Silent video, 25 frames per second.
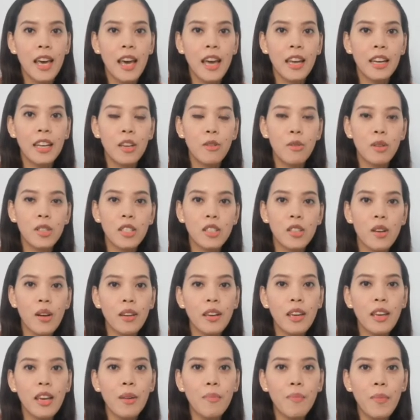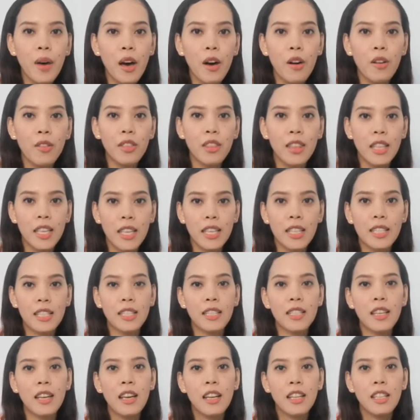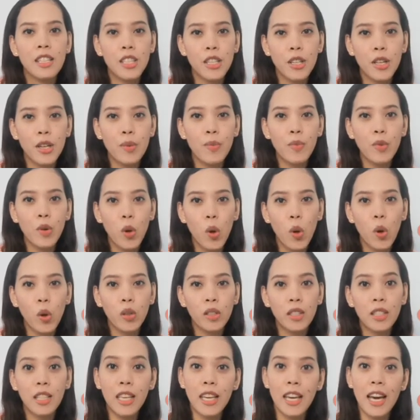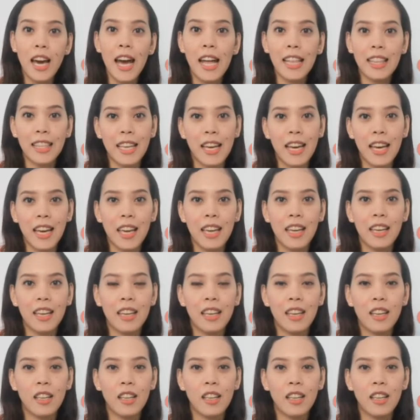And he was talking about this term called giatay.